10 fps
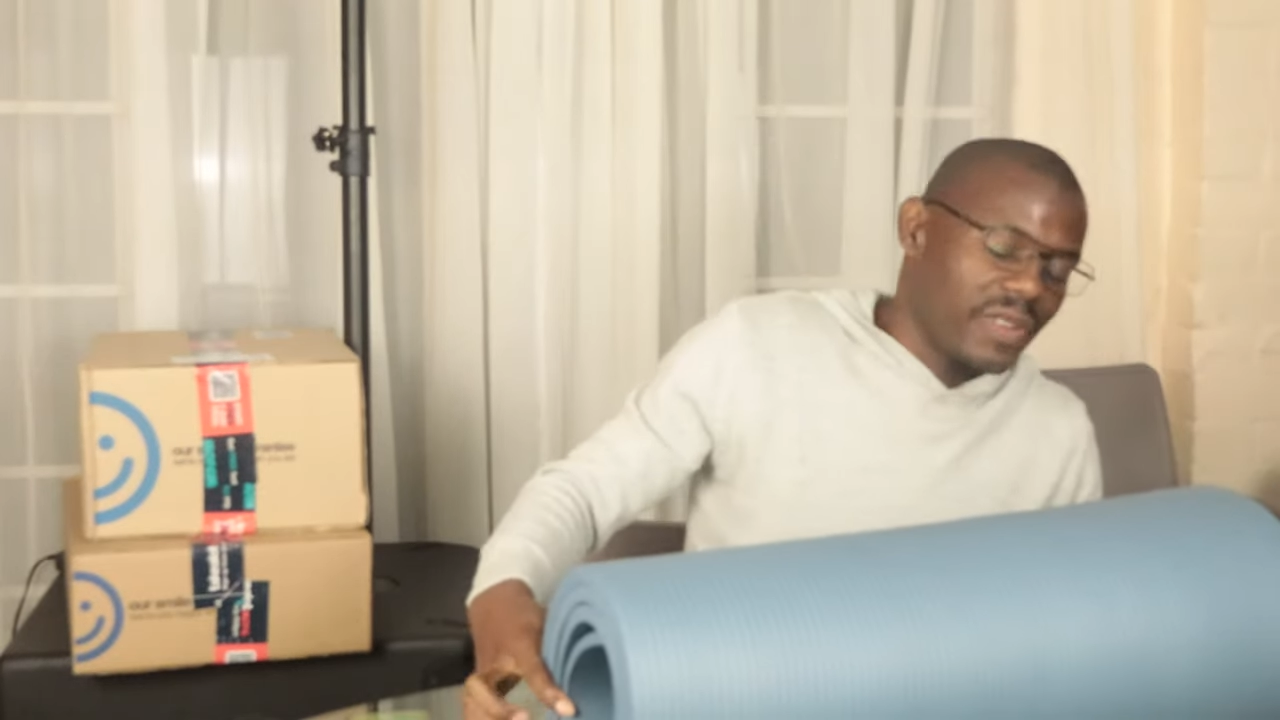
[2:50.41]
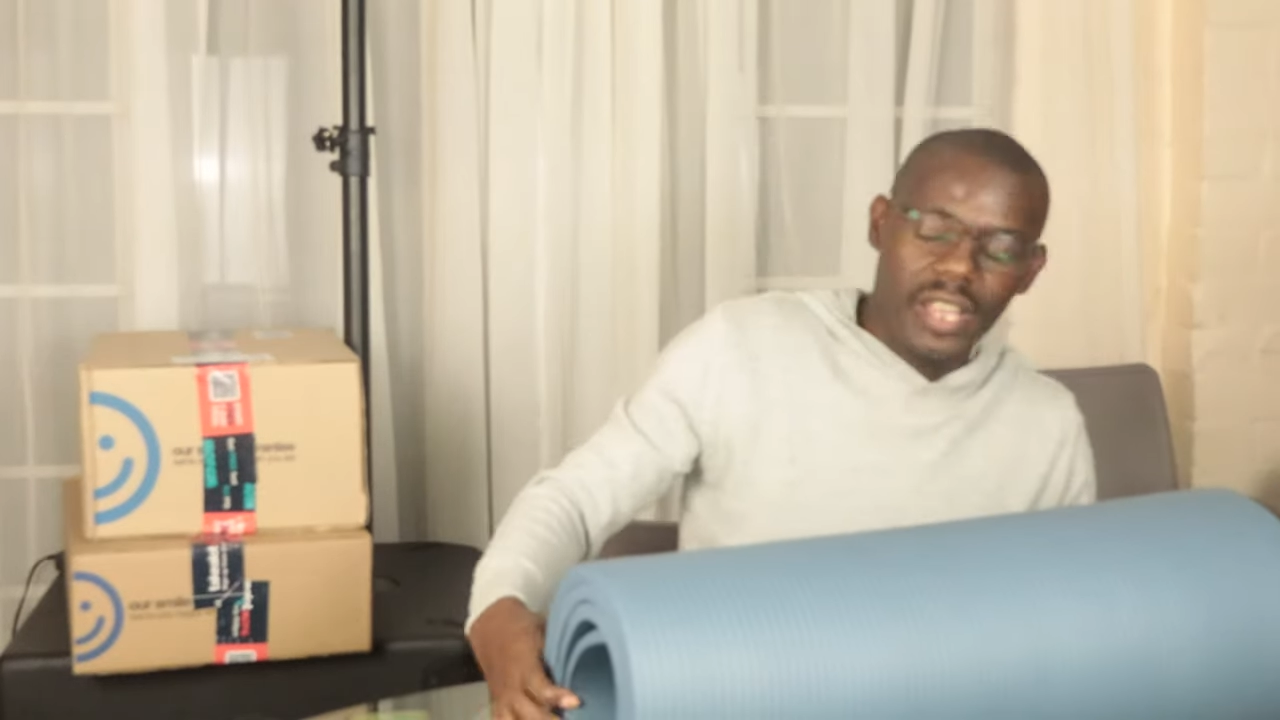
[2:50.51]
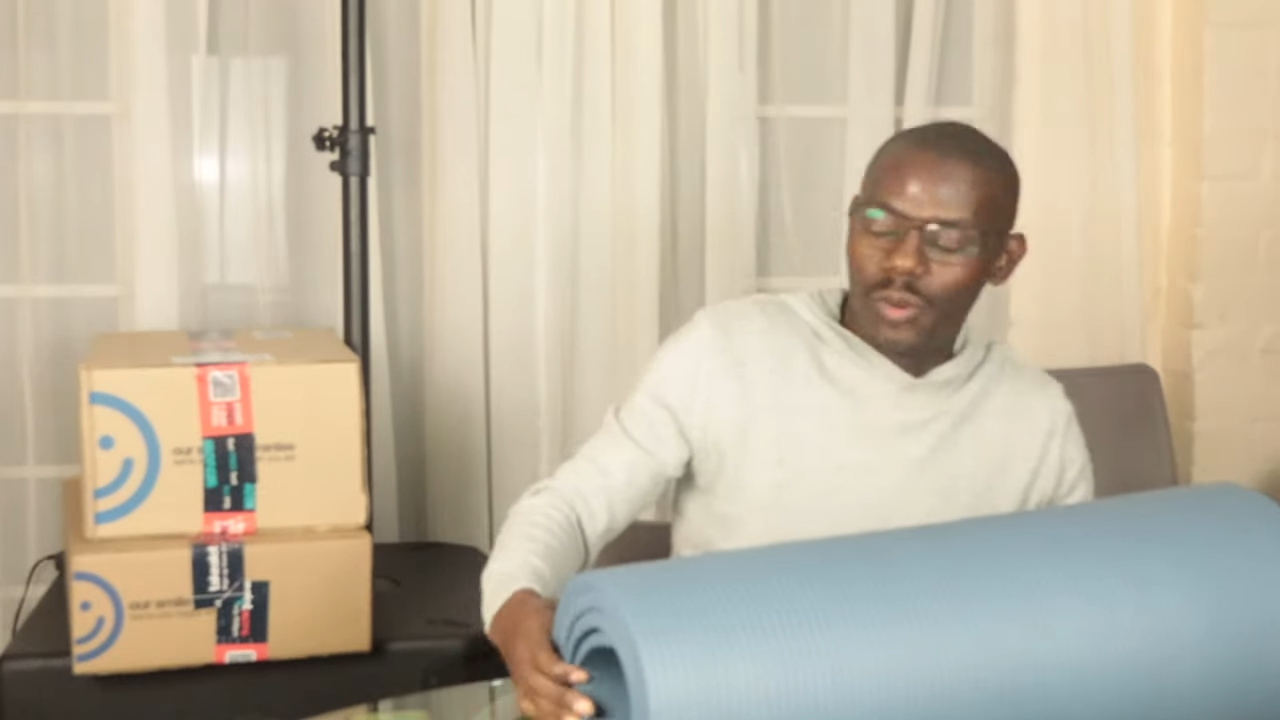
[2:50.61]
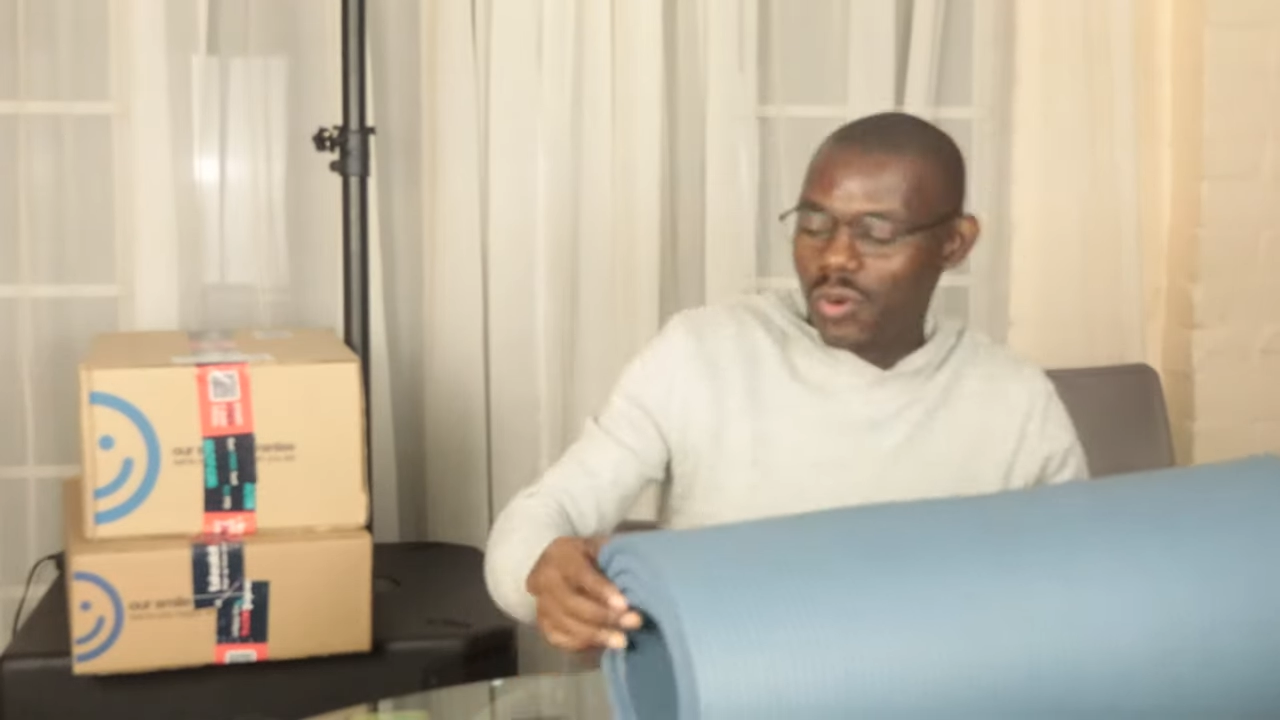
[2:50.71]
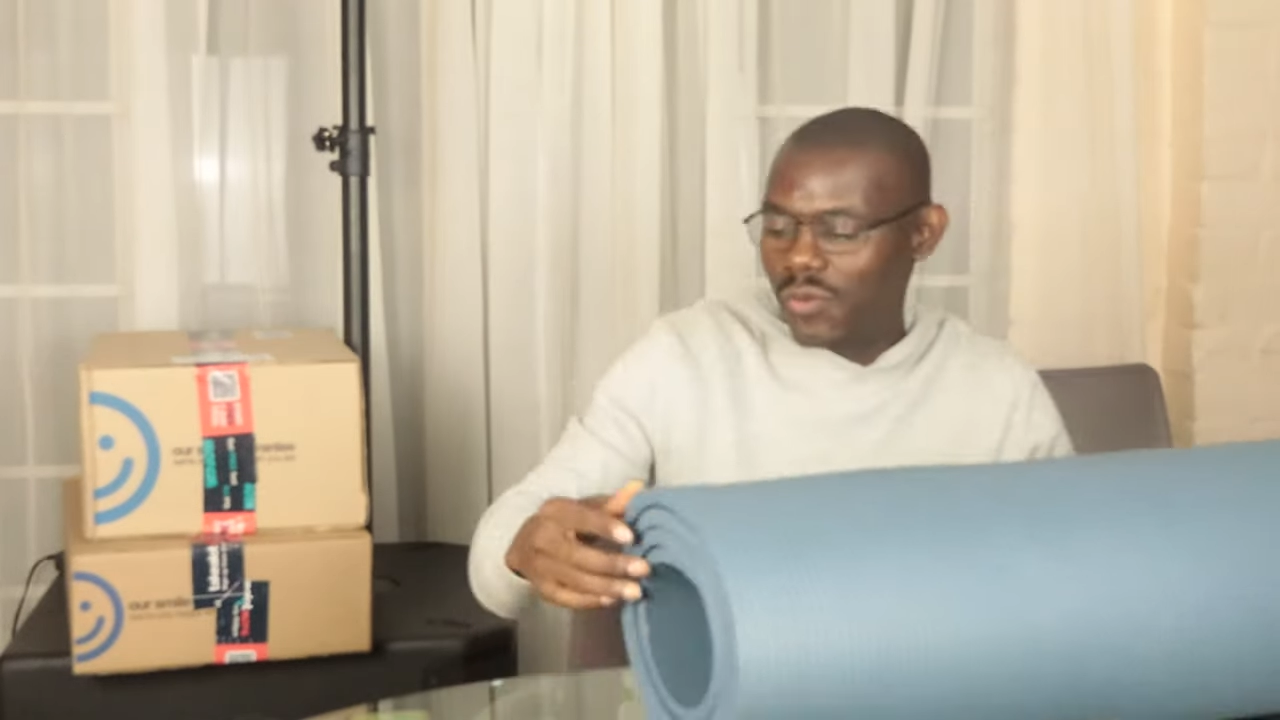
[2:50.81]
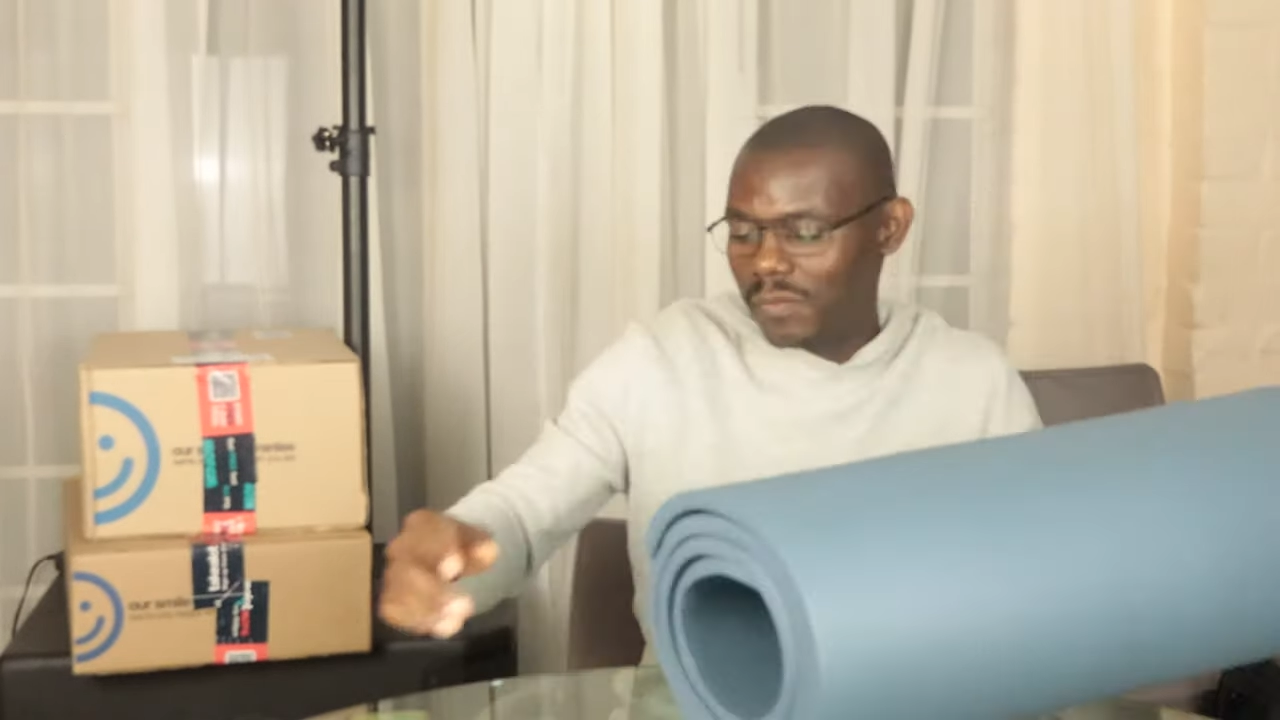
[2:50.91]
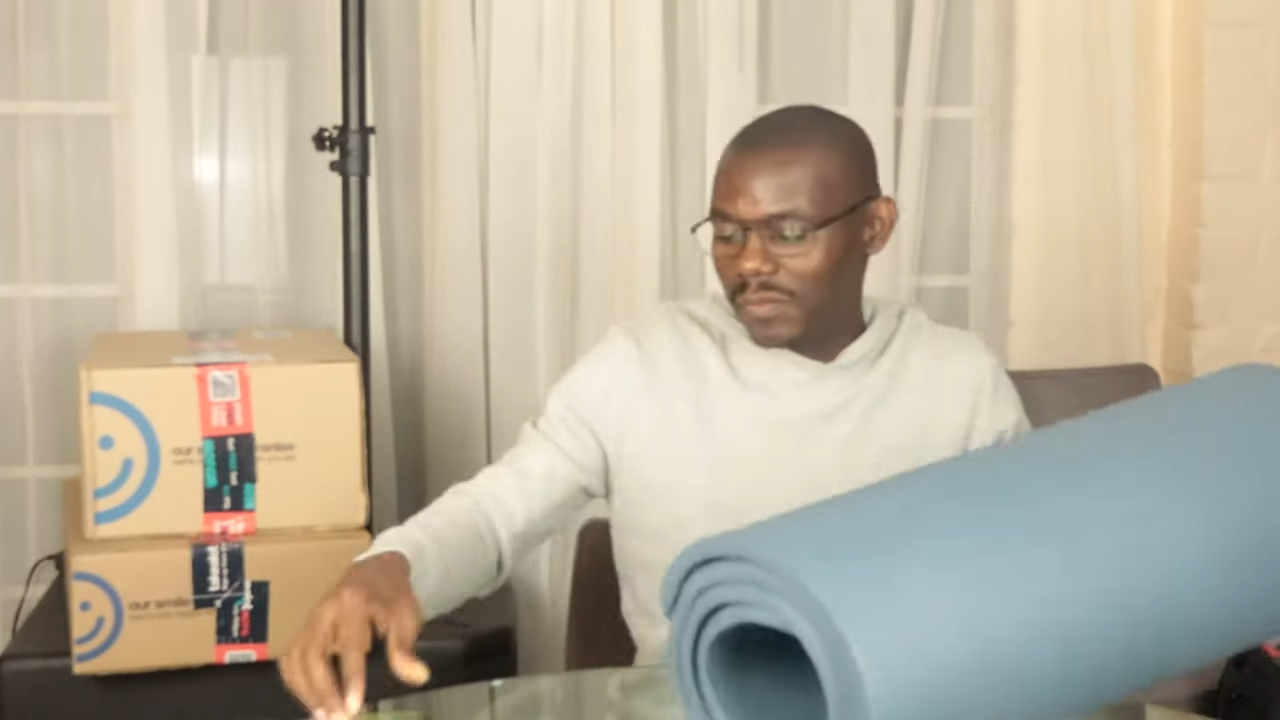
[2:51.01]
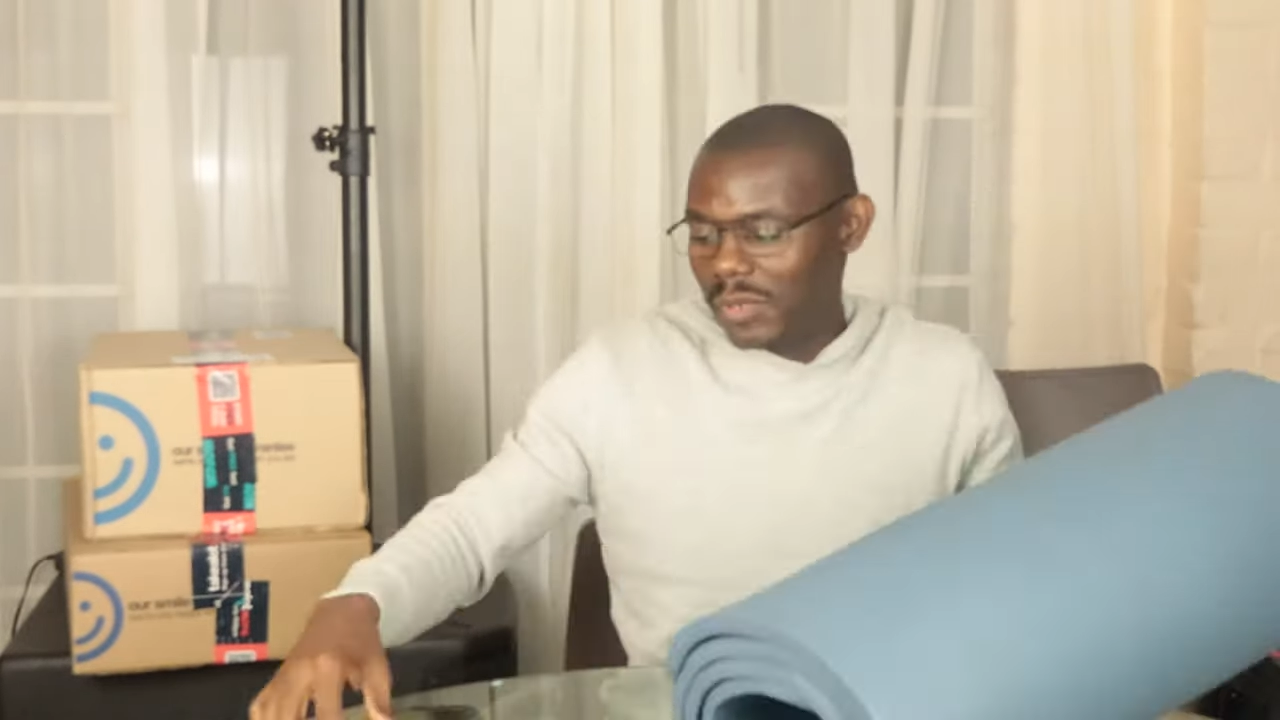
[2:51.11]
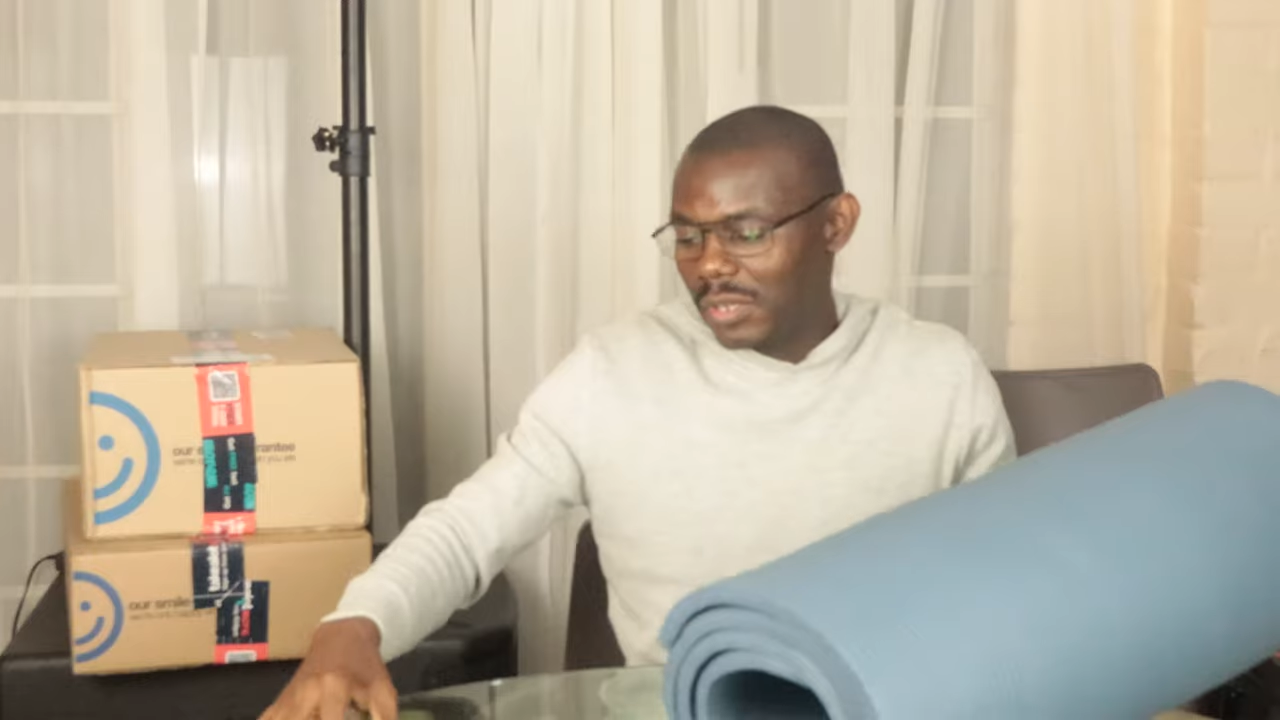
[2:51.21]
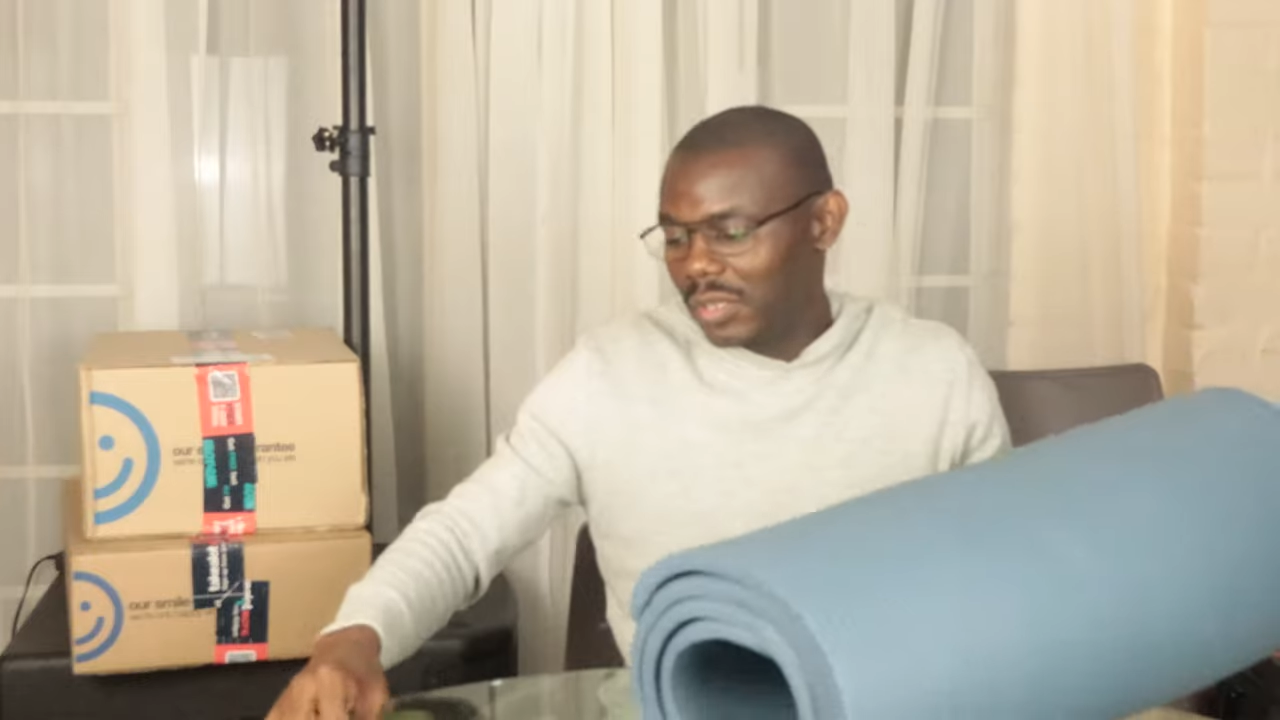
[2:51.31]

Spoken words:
back home.